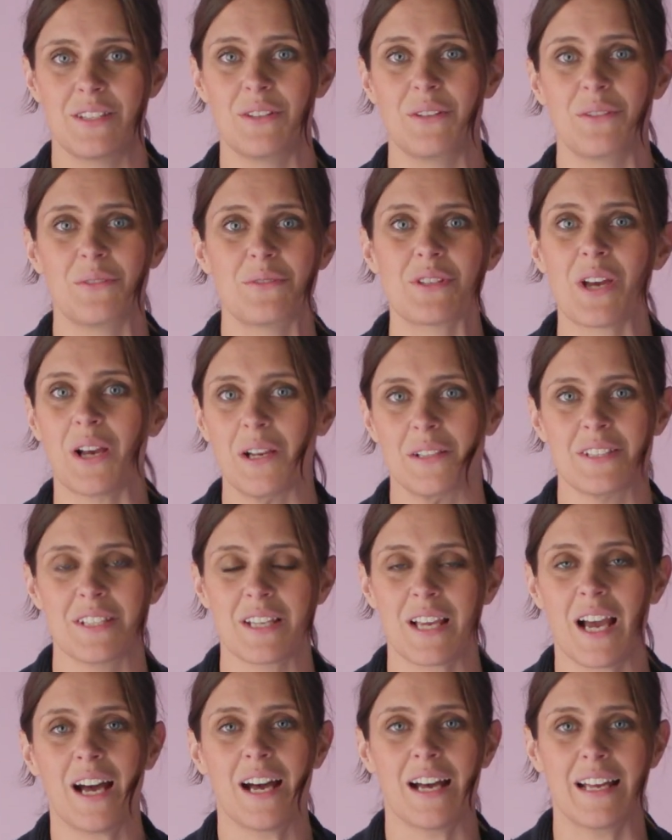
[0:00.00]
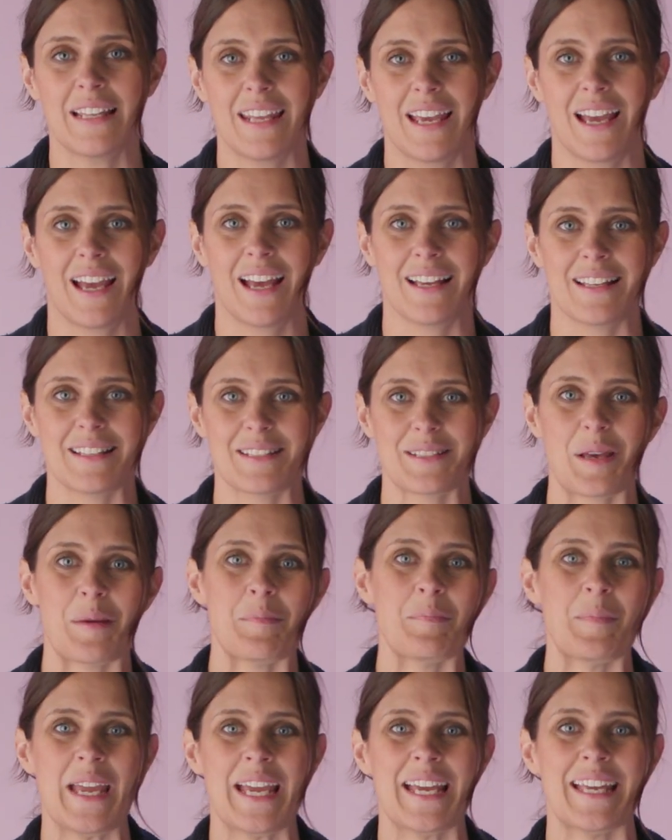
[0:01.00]
to talk to God as a
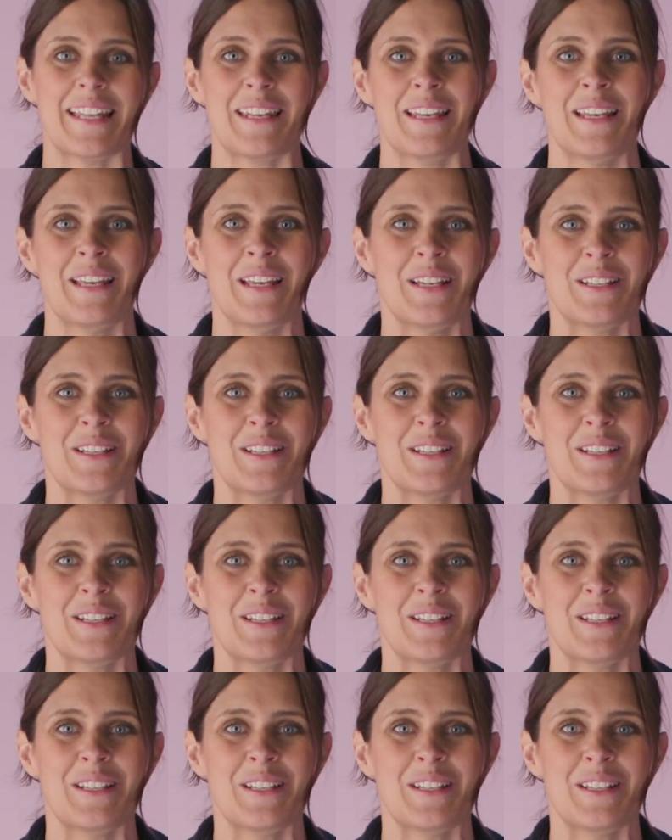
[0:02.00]
man